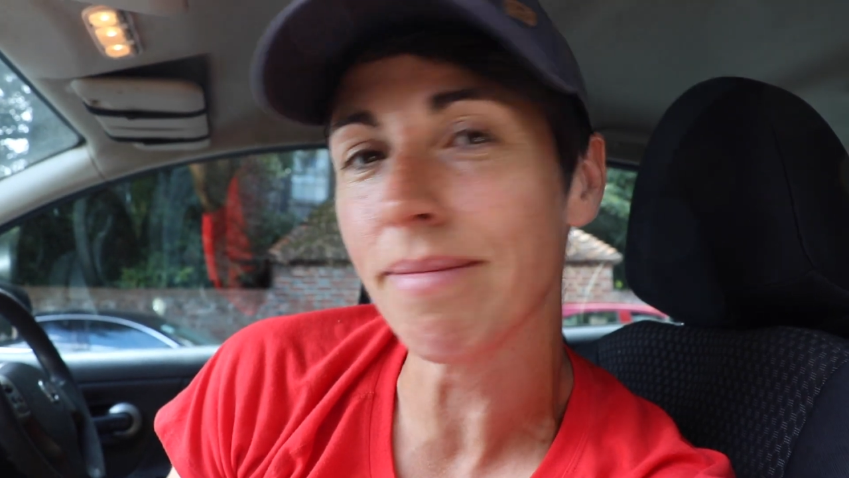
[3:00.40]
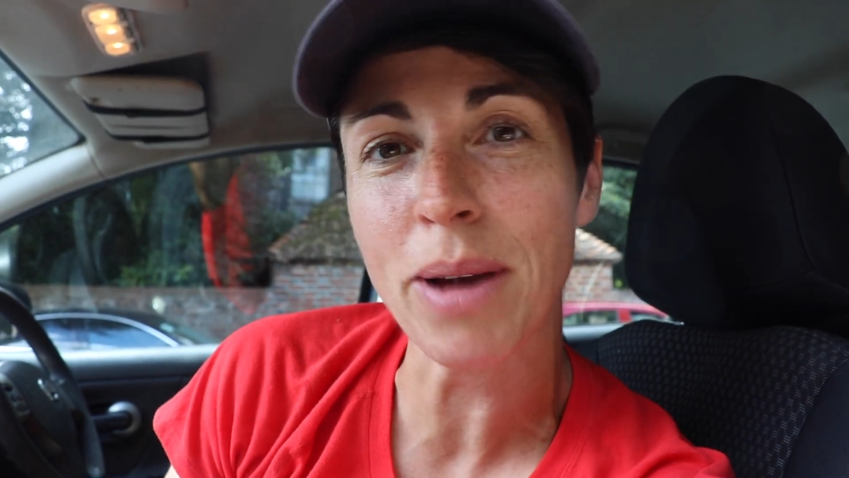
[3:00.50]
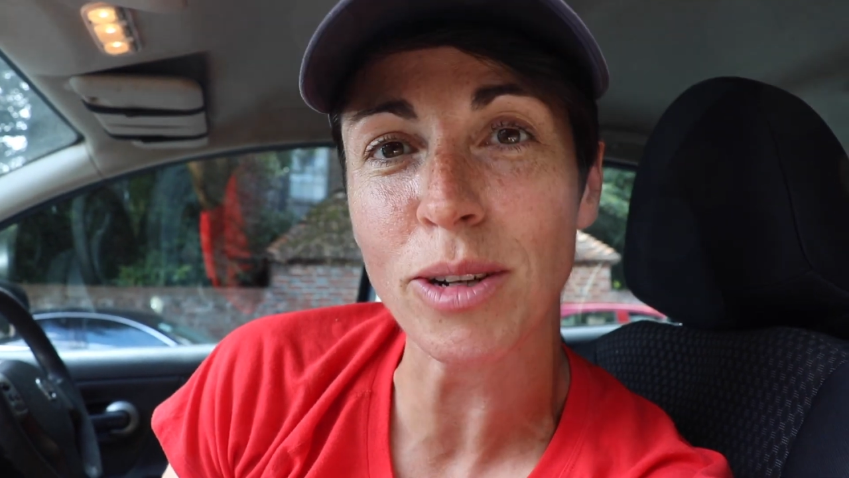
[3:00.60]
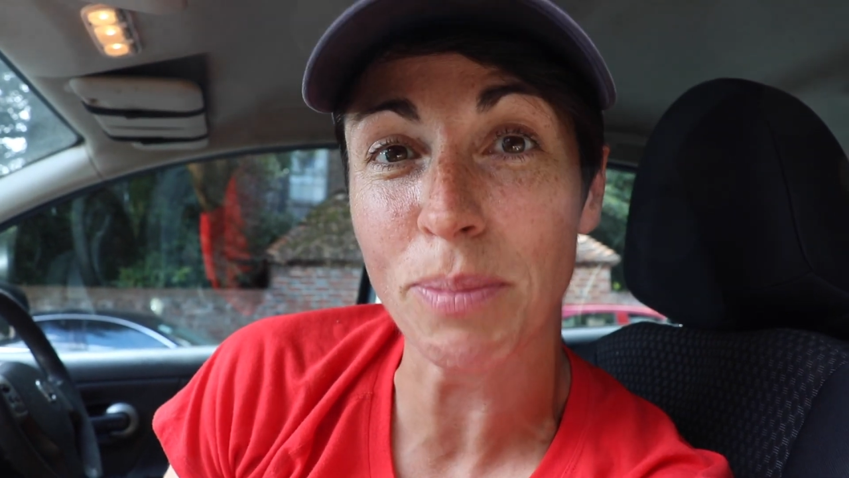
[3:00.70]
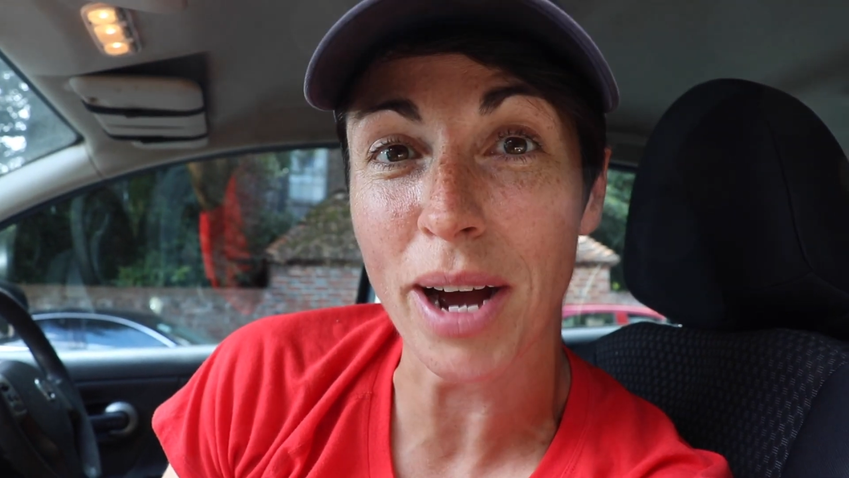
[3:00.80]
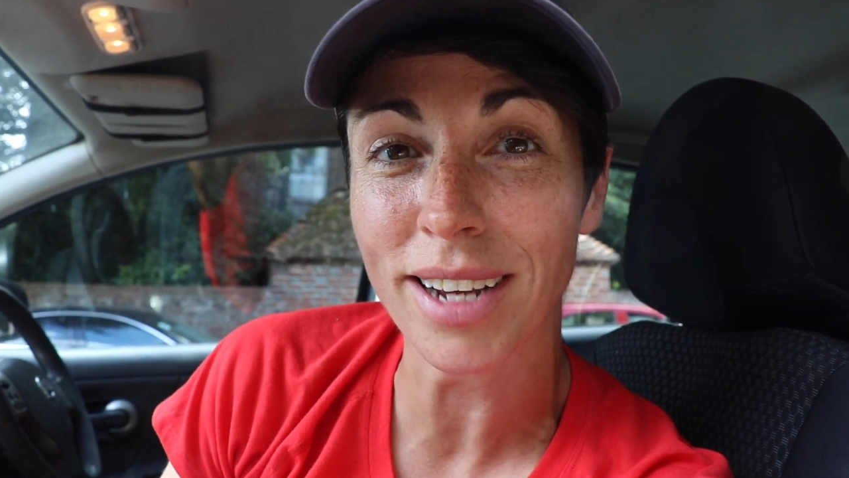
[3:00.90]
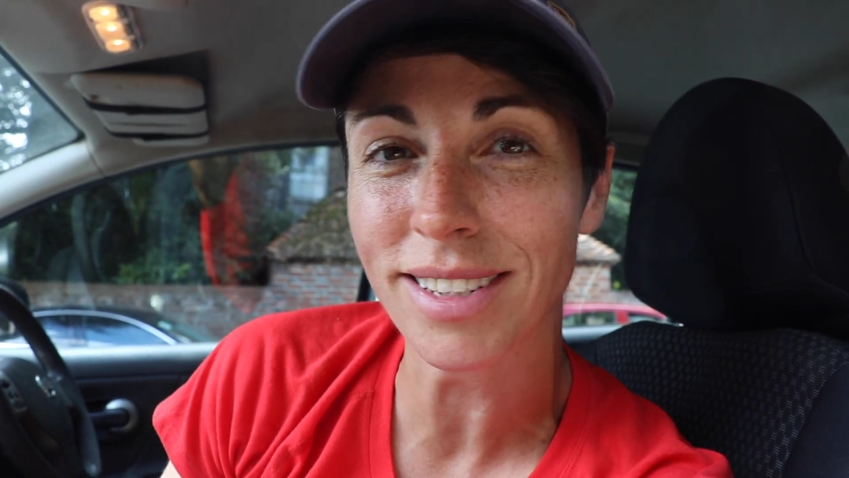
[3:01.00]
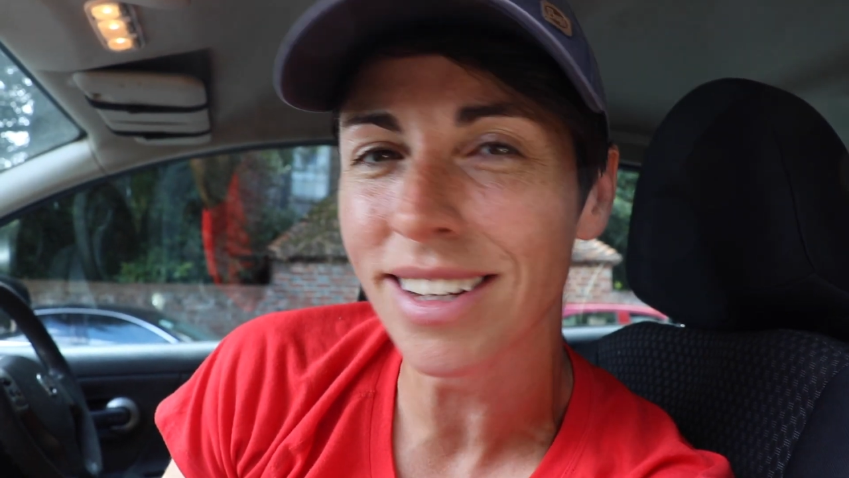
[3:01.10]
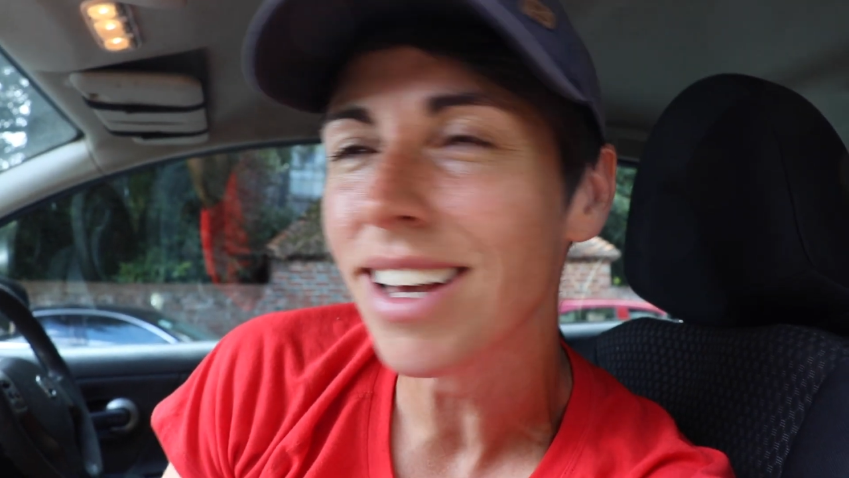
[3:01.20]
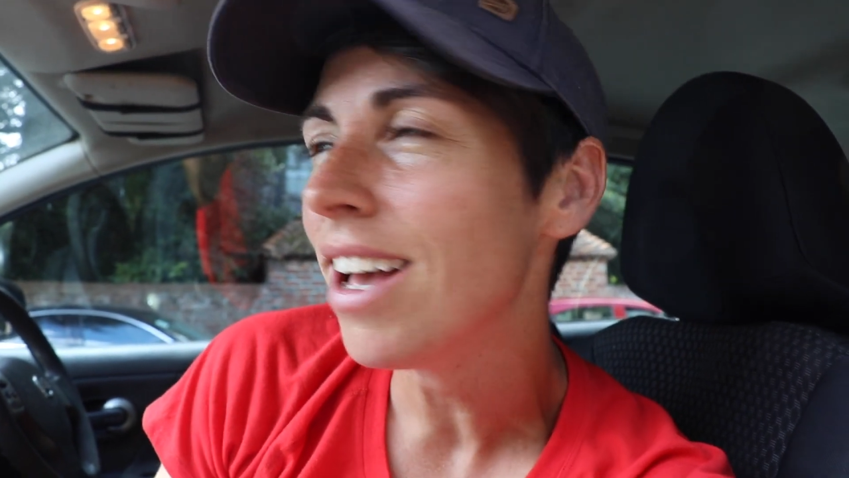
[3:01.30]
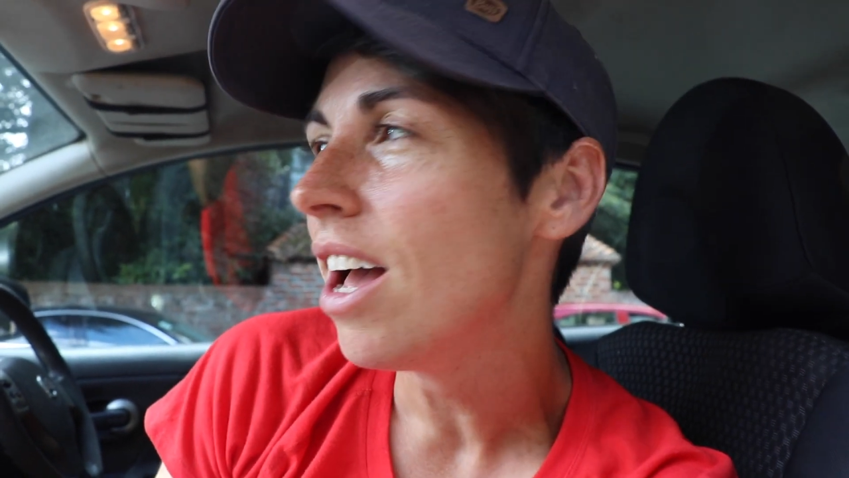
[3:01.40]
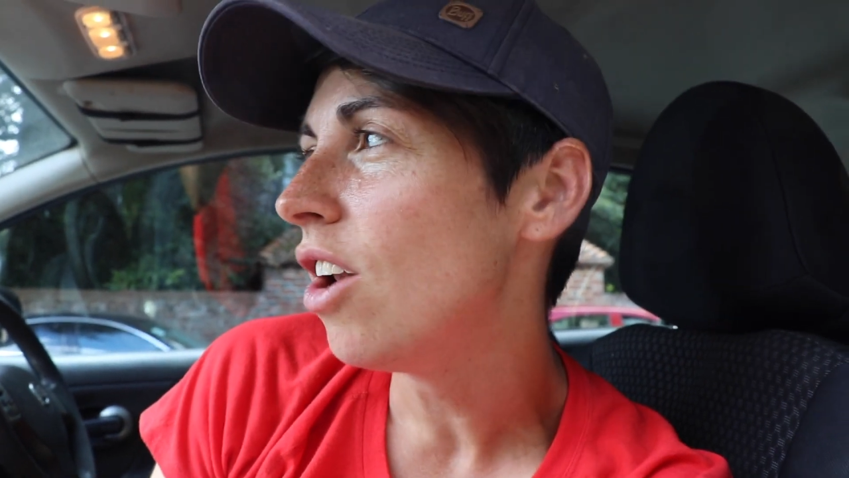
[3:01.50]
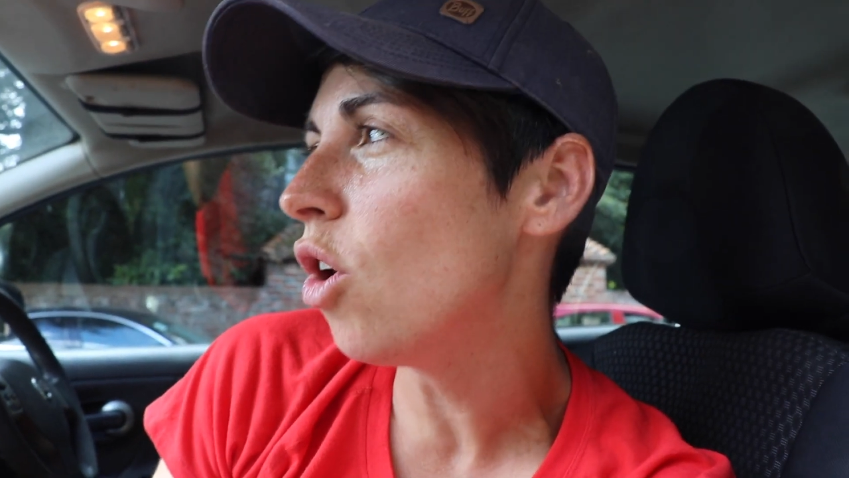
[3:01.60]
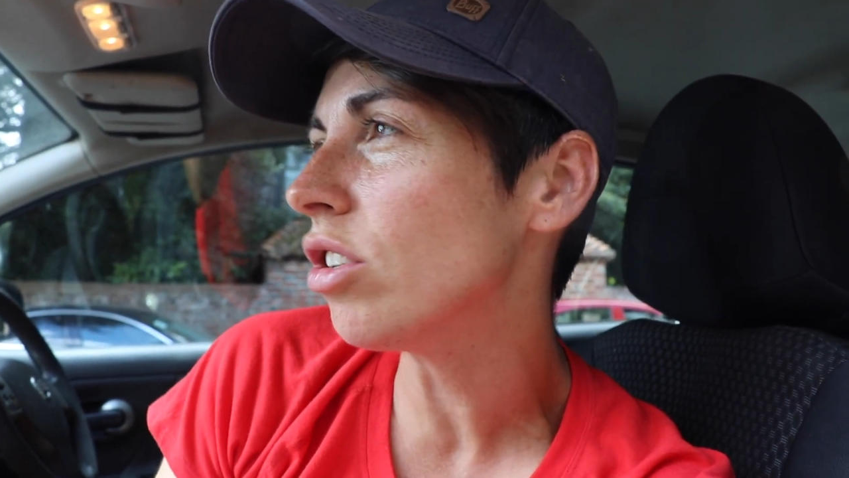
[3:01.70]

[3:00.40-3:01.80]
motorbikes,